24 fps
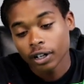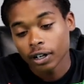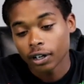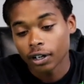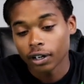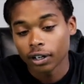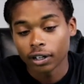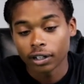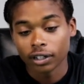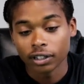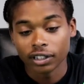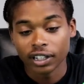
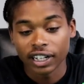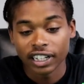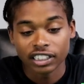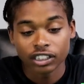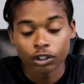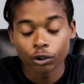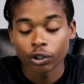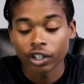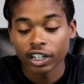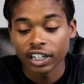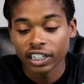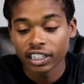uh, that
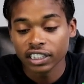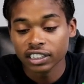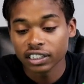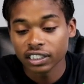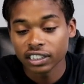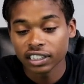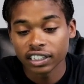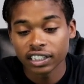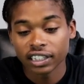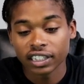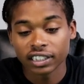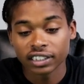you can
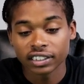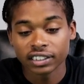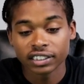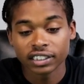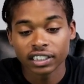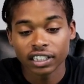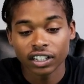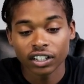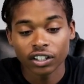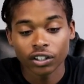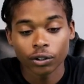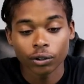easily
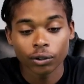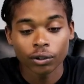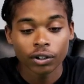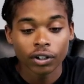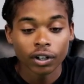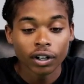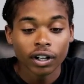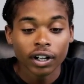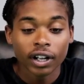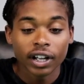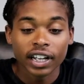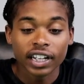conceal
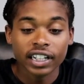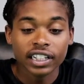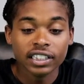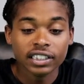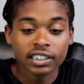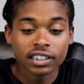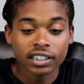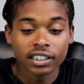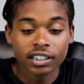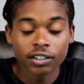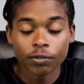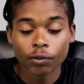
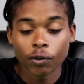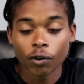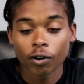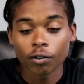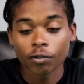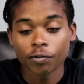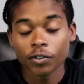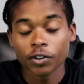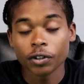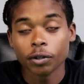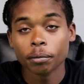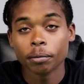easily for
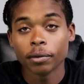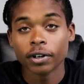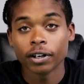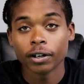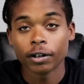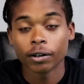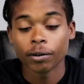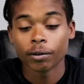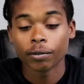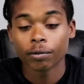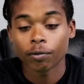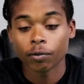a
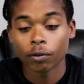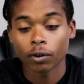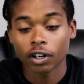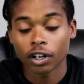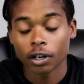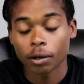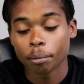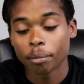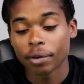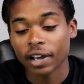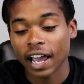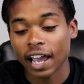female
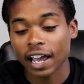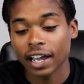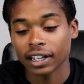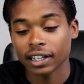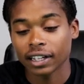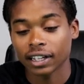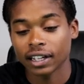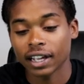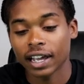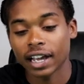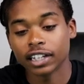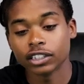companion.